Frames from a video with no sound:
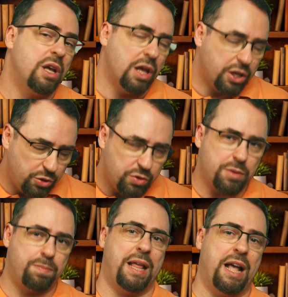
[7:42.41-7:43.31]
Use a
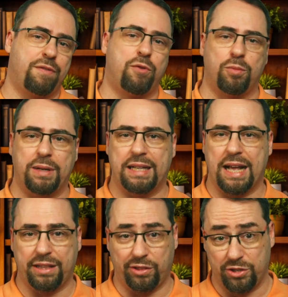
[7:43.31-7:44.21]
platform that
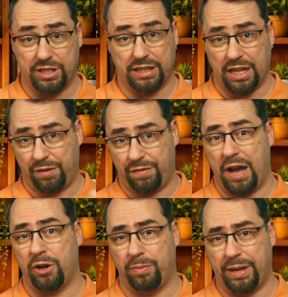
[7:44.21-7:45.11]
handles it, like
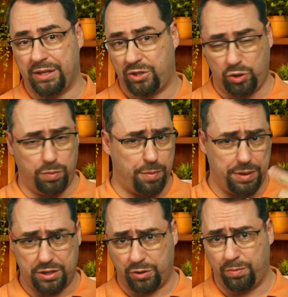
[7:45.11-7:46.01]
Firebase, Supabase,
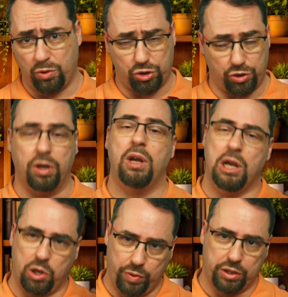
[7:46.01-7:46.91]
or Pusher.
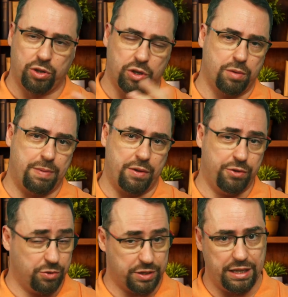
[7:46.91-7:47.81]
We'll talk about
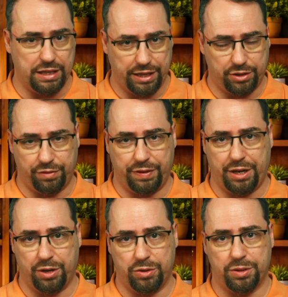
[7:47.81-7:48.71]
those in later
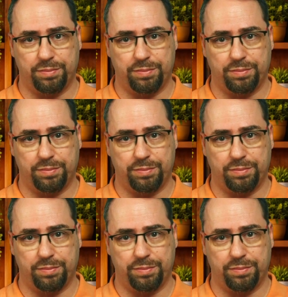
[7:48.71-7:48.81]
videos.